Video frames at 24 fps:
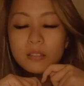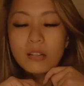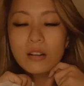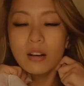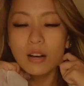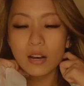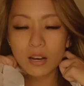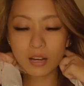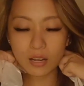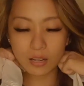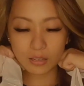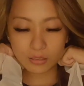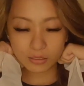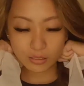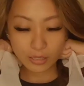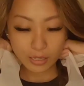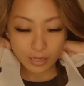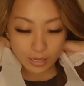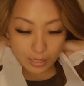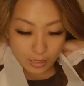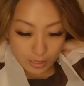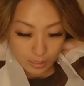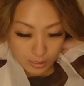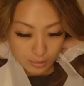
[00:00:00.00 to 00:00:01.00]
Ah,
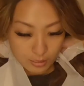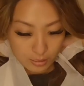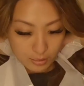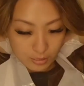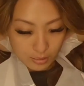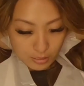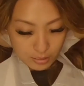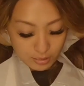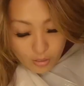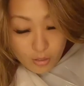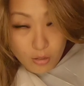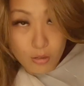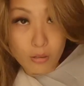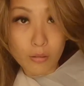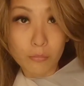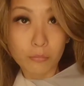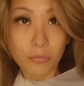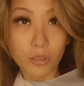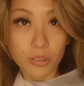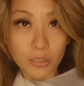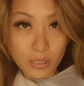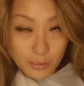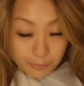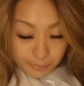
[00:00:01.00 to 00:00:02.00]
okay.
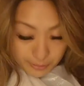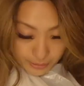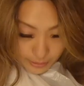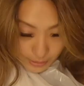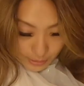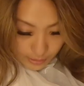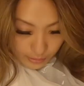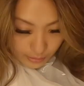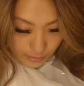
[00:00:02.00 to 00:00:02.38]
Bon appetit.